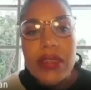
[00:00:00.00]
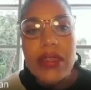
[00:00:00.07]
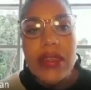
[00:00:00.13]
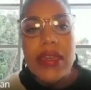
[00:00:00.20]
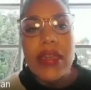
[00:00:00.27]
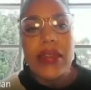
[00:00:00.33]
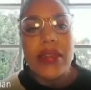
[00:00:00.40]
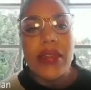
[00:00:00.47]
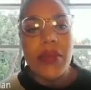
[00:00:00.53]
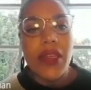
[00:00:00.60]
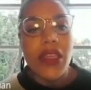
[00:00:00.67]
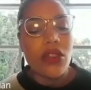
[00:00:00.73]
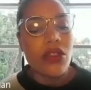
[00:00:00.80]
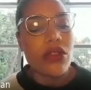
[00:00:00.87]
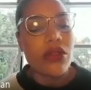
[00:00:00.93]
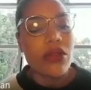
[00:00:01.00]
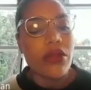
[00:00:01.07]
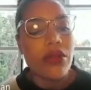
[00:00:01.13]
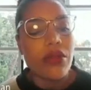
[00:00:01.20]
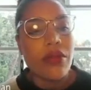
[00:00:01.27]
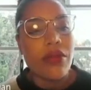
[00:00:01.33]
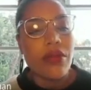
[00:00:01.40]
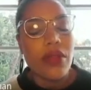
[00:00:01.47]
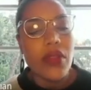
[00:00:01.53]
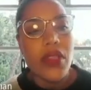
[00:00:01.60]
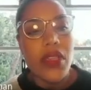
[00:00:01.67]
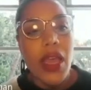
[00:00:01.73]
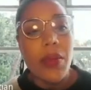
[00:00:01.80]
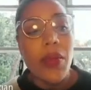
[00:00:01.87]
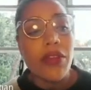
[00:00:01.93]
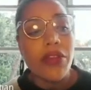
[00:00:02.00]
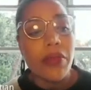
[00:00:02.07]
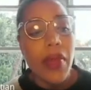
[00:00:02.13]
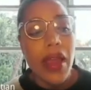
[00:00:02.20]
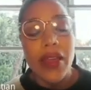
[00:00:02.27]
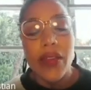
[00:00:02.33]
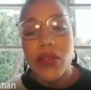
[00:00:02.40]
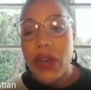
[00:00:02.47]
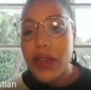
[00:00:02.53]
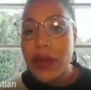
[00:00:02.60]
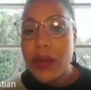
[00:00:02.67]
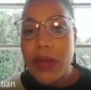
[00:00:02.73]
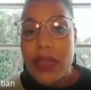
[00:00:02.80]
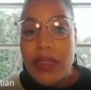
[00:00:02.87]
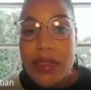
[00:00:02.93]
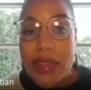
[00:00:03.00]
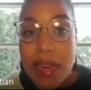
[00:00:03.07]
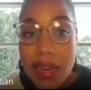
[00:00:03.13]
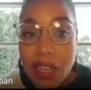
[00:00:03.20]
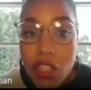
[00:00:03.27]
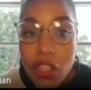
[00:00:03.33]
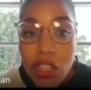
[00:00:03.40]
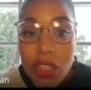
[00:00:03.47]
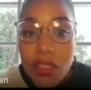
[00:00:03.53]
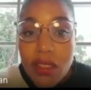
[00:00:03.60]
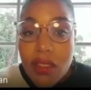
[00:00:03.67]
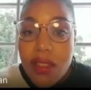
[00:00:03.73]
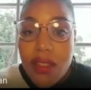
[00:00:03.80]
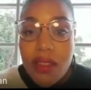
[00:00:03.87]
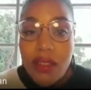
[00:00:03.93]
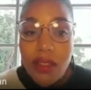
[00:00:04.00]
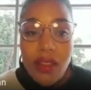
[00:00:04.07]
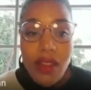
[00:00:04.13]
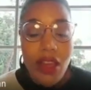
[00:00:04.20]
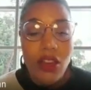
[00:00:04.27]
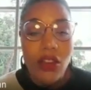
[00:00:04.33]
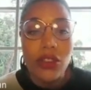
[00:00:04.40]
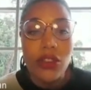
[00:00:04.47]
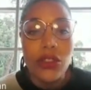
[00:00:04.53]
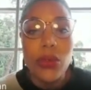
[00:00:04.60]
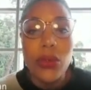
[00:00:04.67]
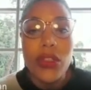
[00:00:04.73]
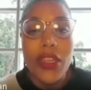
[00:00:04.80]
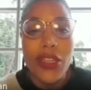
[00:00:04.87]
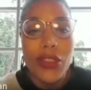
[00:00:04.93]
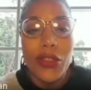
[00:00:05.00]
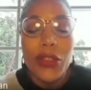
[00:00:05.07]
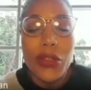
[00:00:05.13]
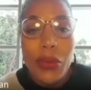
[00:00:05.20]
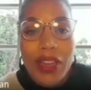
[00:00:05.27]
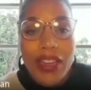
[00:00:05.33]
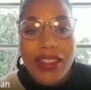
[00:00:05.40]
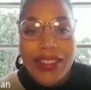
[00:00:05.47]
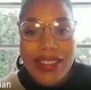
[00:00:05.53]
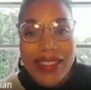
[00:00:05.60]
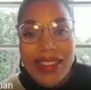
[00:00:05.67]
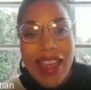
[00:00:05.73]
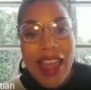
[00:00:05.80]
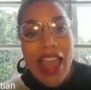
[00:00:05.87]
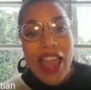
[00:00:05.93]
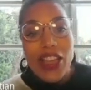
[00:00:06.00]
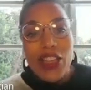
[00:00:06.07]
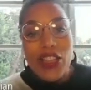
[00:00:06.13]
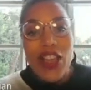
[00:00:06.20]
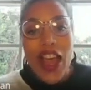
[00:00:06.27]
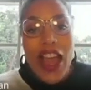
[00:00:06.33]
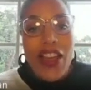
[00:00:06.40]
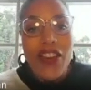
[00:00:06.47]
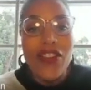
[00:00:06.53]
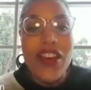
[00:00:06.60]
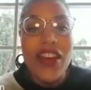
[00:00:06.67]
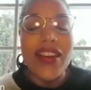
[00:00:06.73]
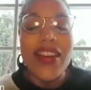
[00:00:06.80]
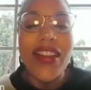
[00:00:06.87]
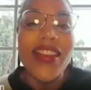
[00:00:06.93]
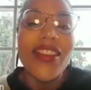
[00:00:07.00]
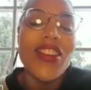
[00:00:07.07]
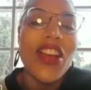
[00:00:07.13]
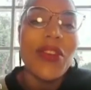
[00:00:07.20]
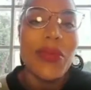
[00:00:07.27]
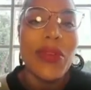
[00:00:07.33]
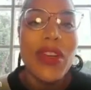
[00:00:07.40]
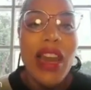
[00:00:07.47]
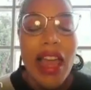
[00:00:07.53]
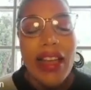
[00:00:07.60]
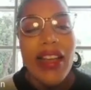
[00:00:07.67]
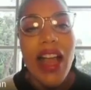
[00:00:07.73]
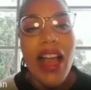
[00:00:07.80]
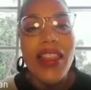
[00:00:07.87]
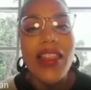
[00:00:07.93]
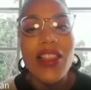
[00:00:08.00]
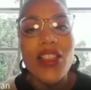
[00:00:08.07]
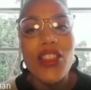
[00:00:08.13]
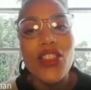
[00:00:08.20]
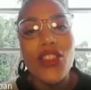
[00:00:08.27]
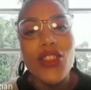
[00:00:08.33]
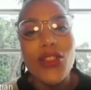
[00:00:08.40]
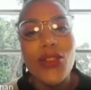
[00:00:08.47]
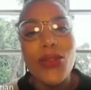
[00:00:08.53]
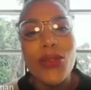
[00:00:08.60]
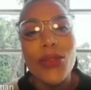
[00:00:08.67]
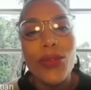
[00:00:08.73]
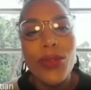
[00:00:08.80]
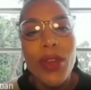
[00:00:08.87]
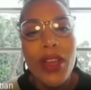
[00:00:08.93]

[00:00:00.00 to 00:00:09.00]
leads me to some of my recommendations. They are short and sweet. So, I really would like others to